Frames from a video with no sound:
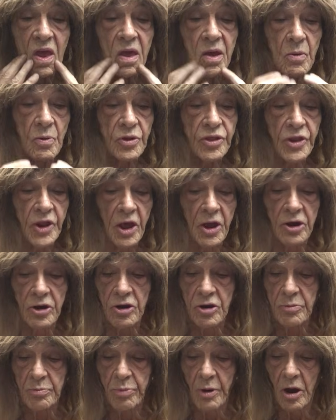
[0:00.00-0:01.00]
with an
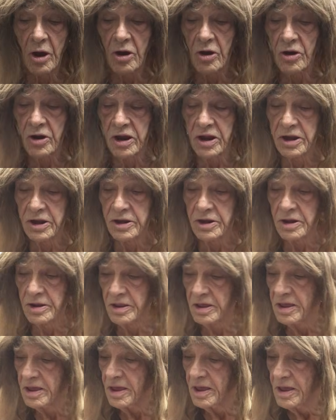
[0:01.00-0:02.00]
iron bar in the
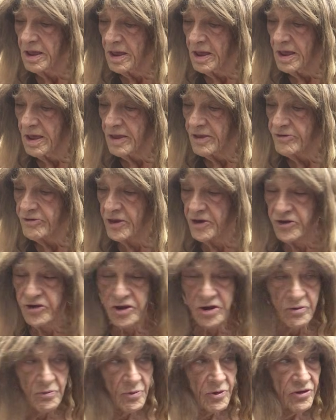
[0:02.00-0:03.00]

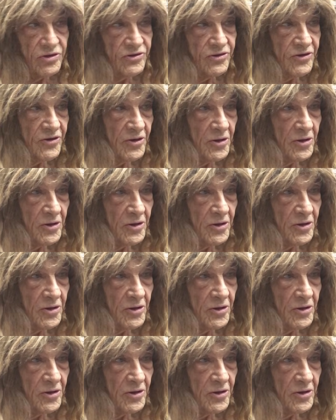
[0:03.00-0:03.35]
section which